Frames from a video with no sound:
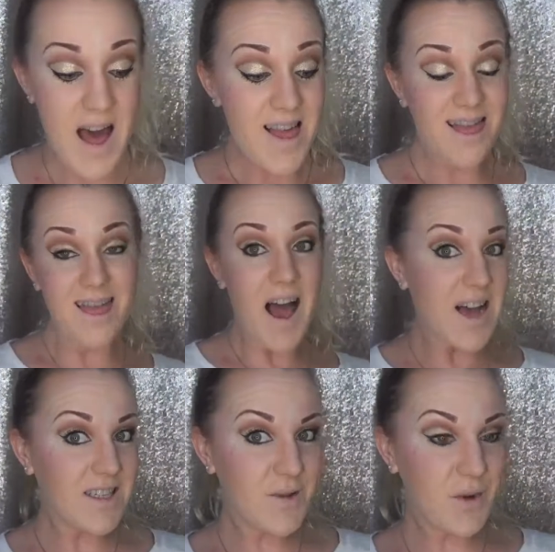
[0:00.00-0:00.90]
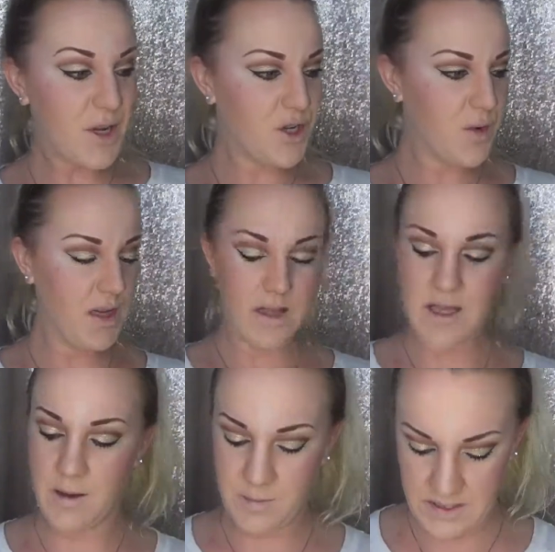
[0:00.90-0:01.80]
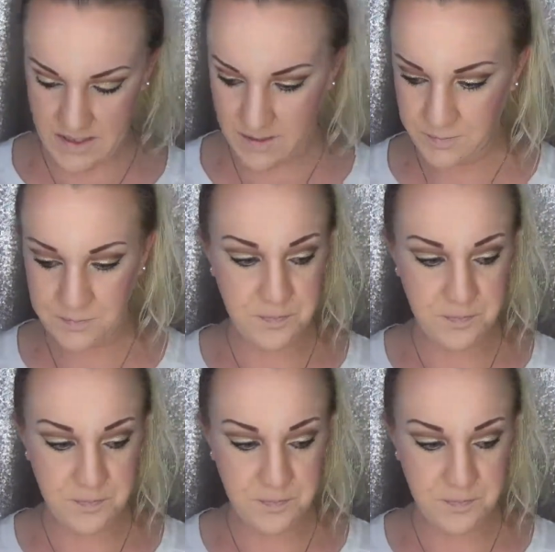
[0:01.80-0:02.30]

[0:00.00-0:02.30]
Lastly, we're going to do our lips.